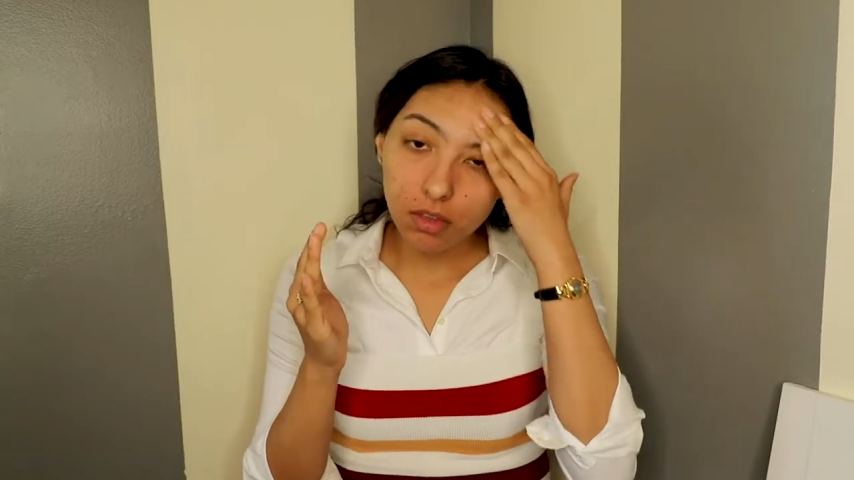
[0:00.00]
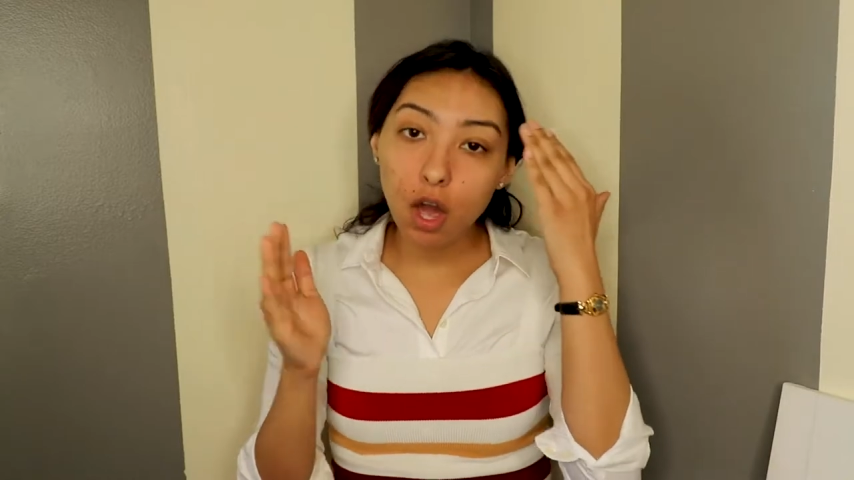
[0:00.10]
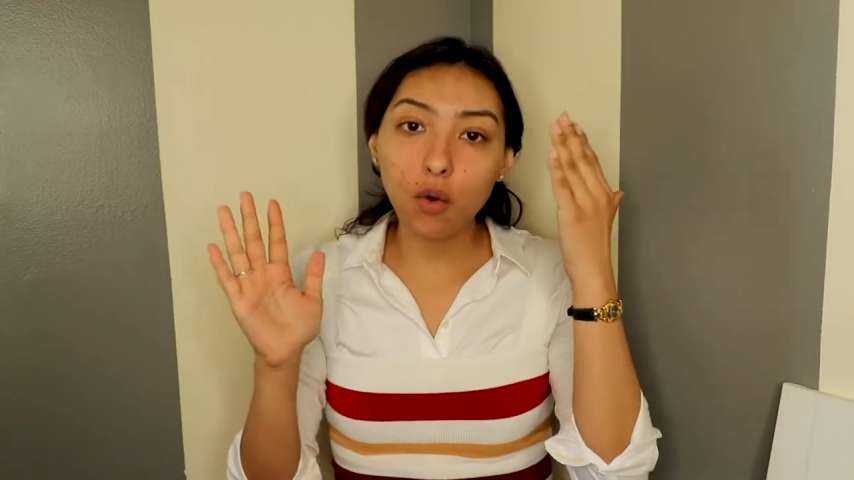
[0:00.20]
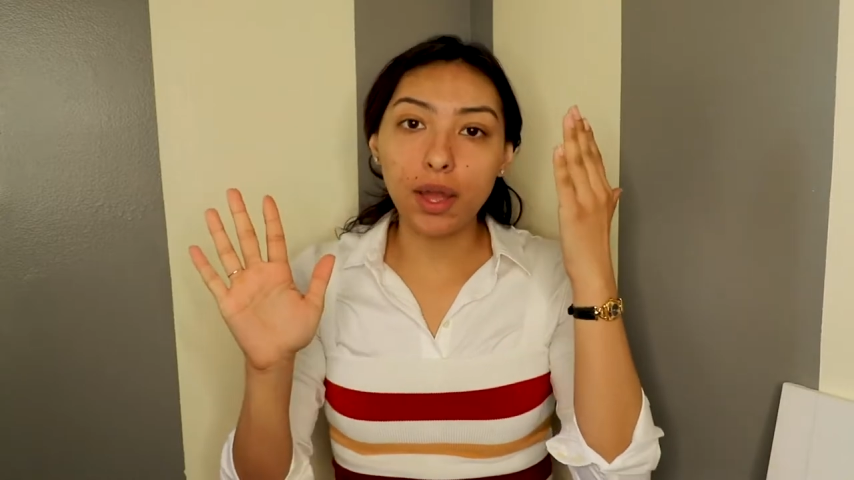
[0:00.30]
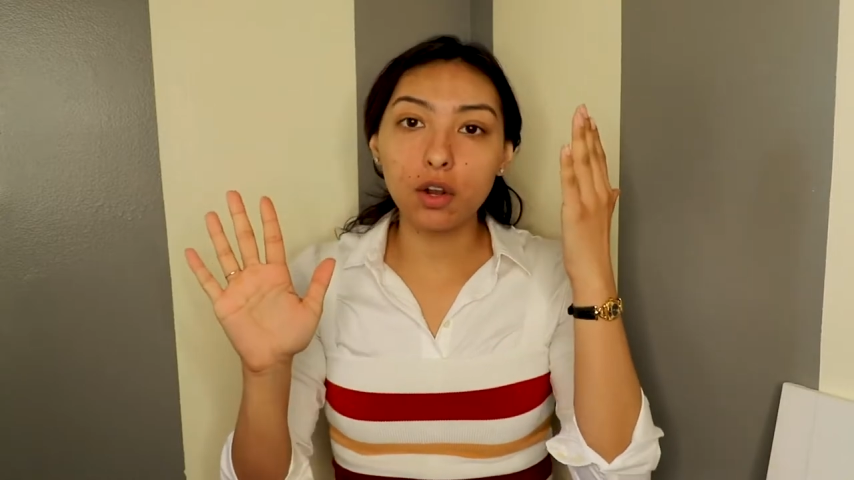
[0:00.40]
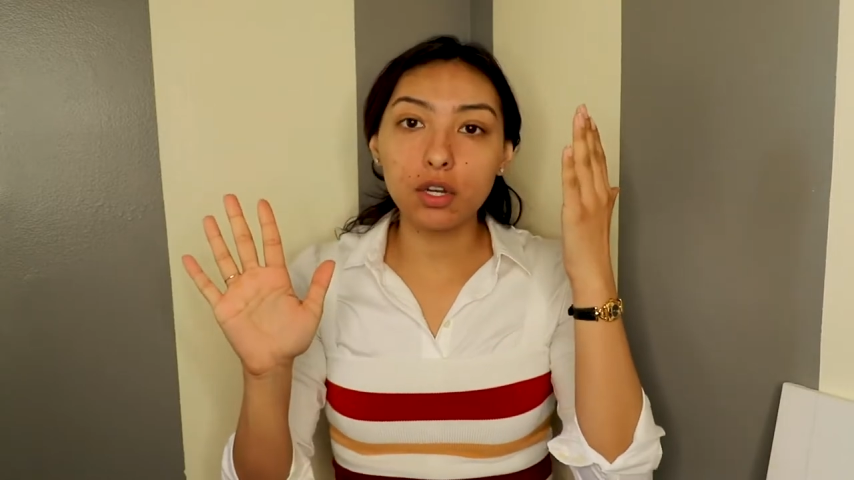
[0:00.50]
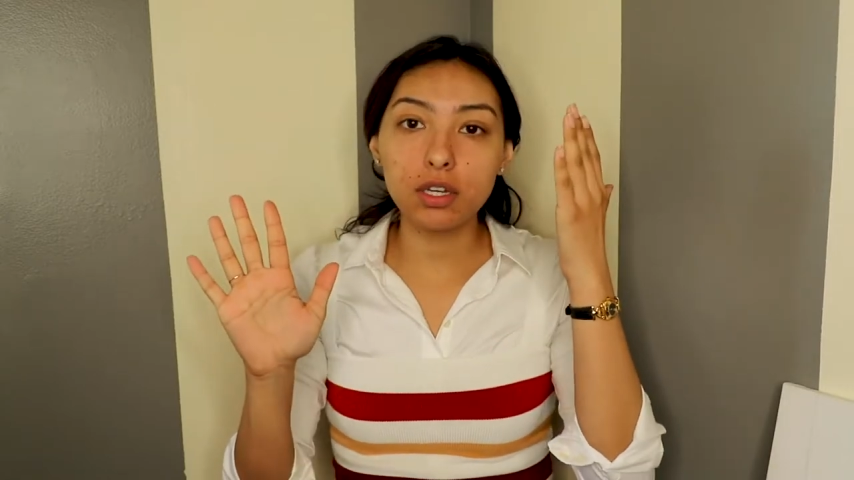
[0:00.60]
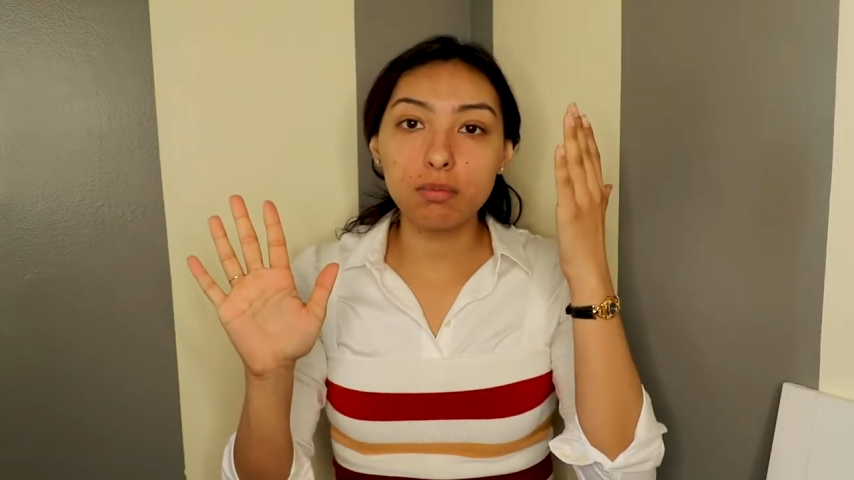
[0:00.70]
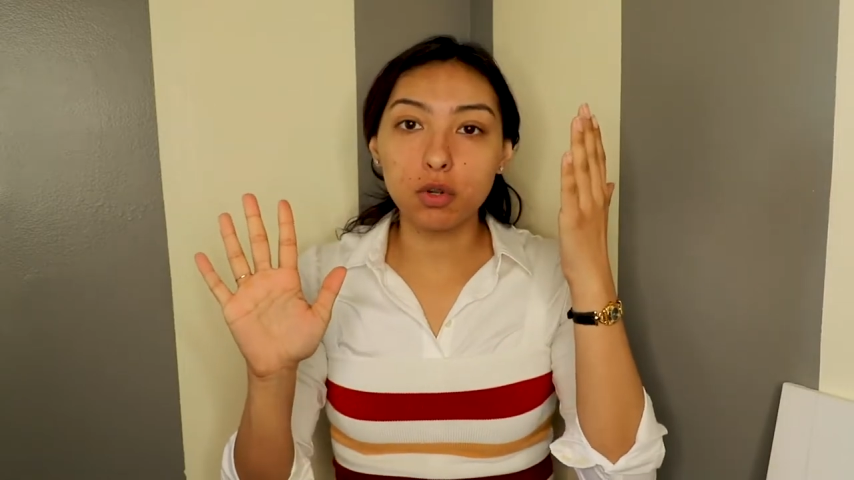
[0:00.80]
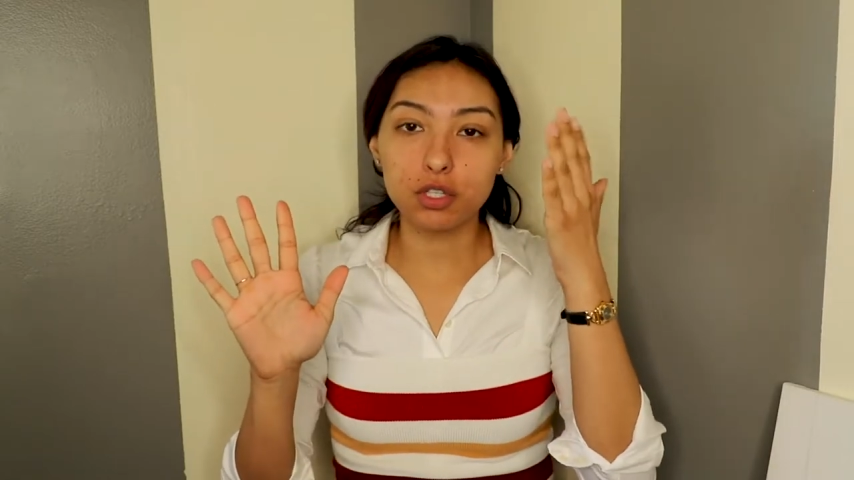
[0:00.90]
Oh, I
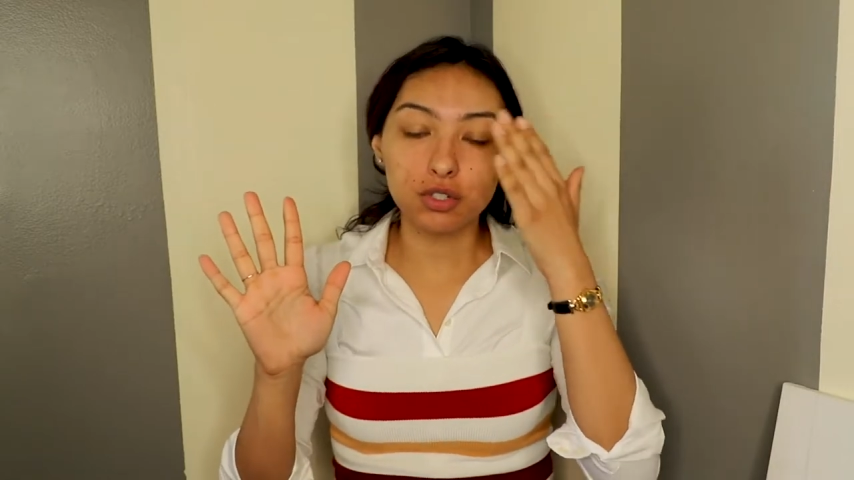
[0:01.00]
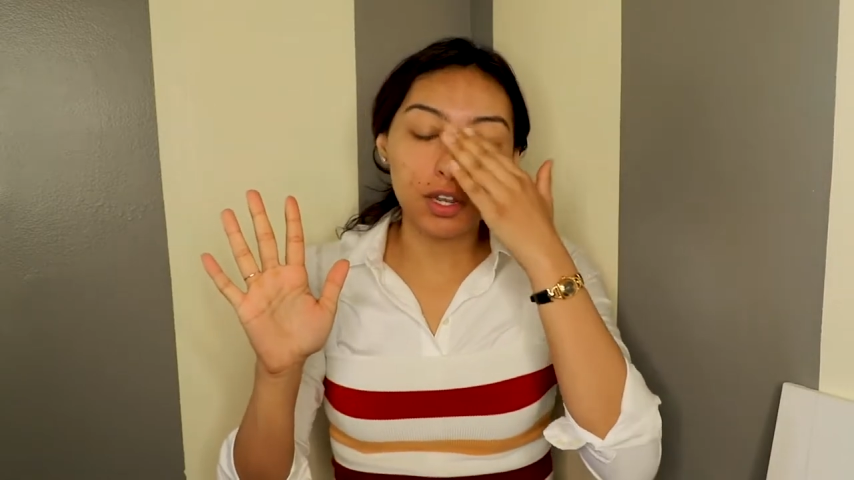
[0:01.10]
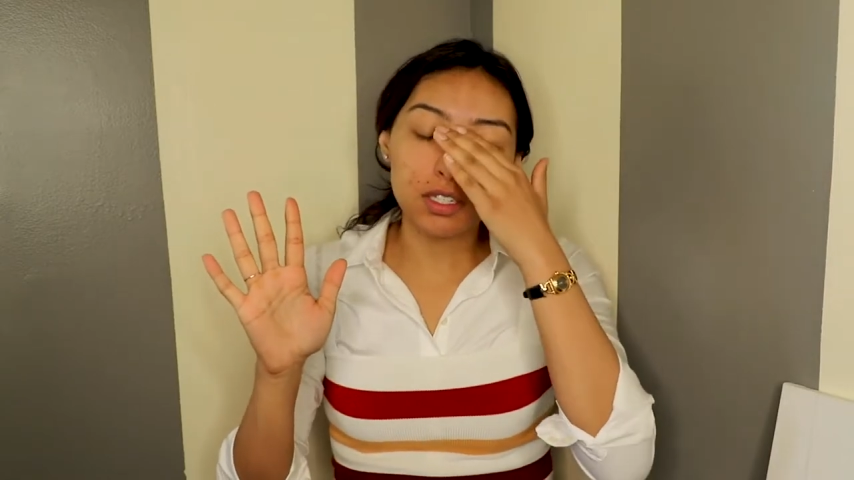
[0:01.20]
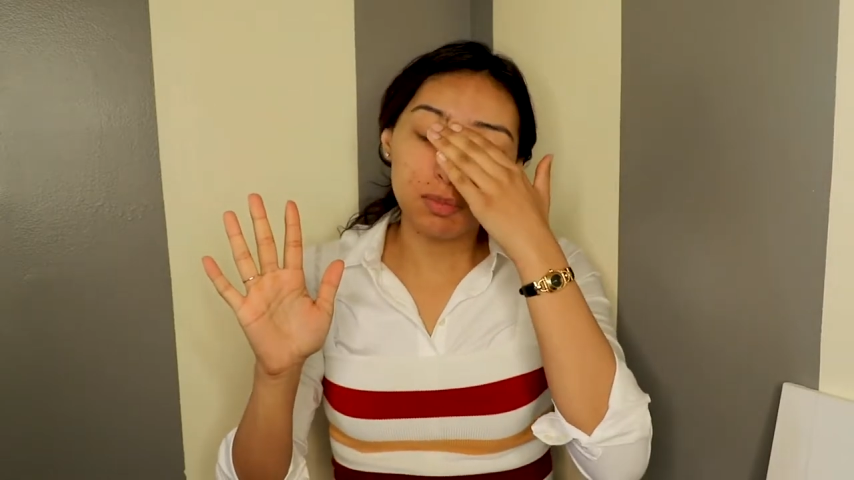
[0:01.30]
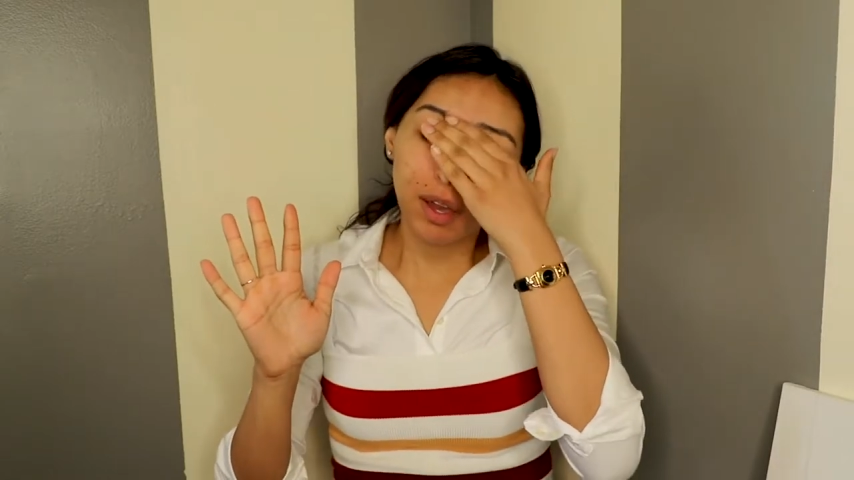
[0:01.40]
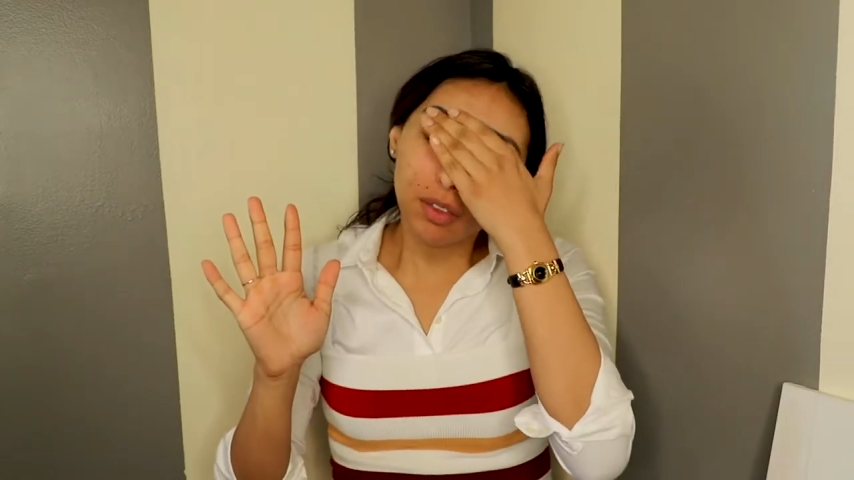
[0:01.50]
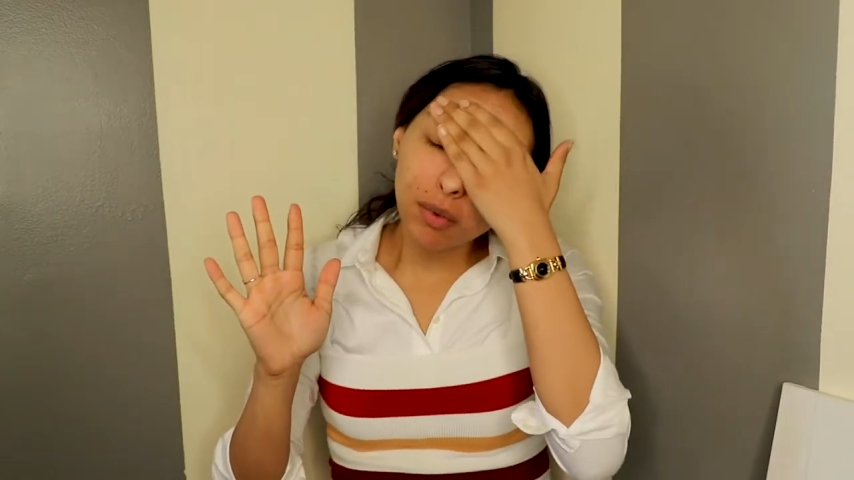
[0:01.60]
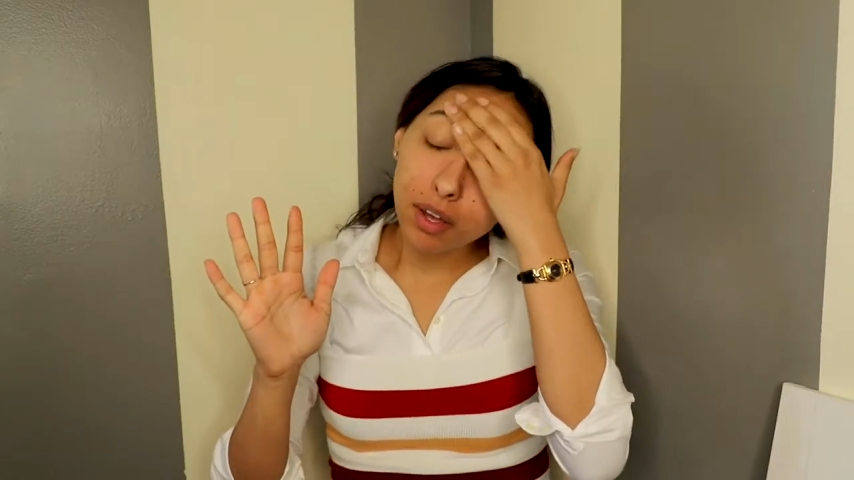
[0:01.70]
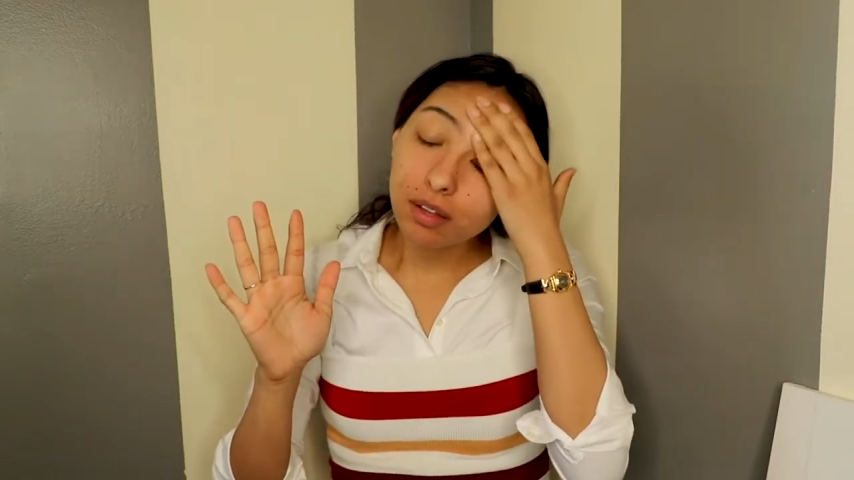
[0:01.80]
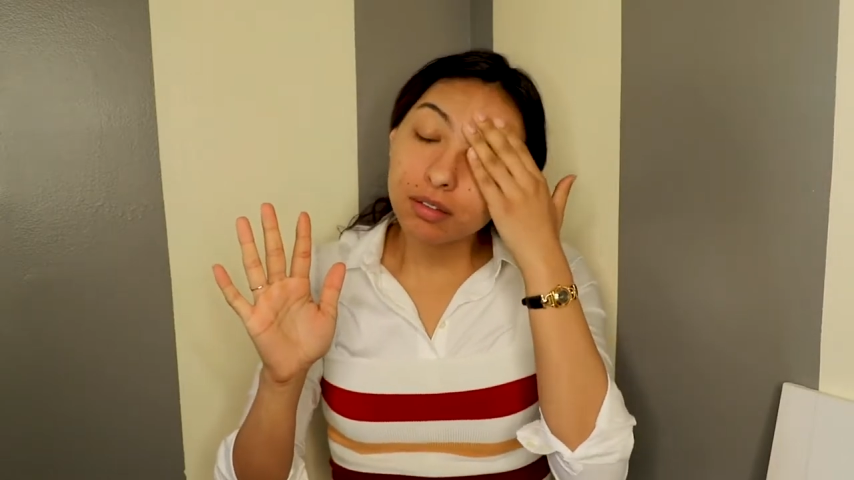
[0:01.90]
already moisturized, by the
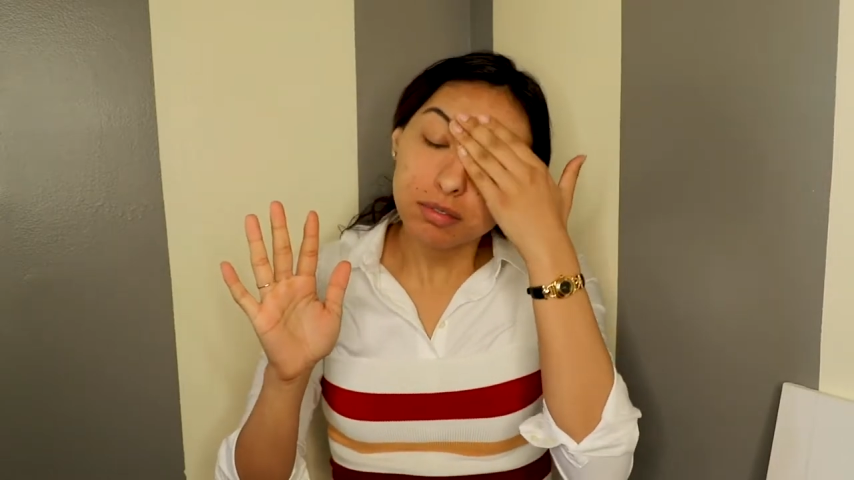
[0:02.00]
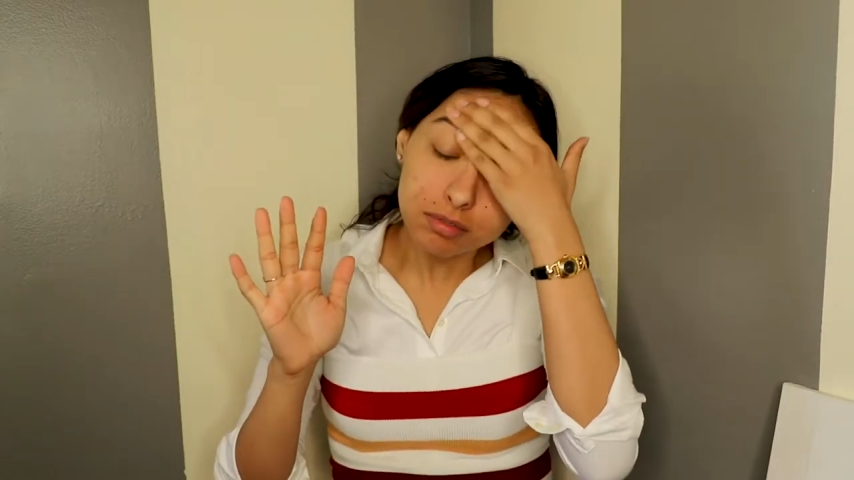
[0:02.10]
way.